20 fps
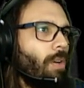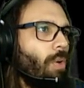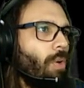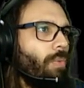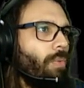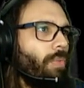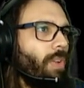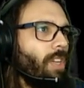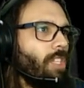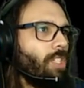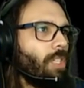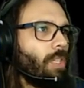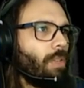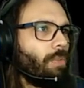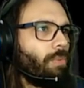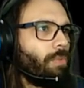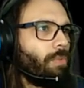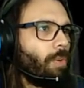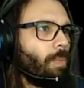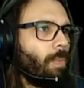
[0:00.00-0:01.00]
old-fashioned
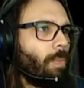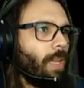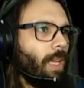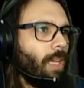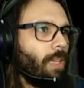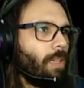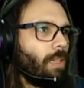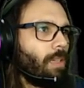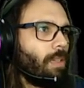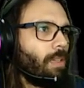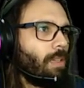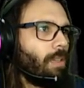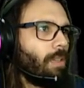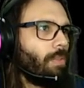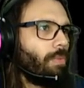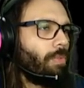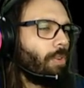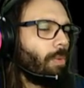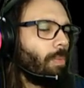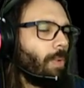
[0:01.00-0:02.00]
and
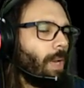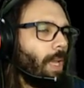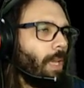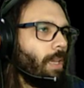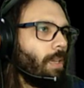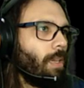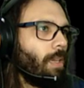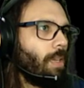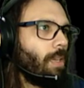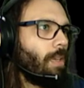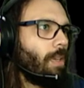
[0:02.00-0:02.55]
formulaic,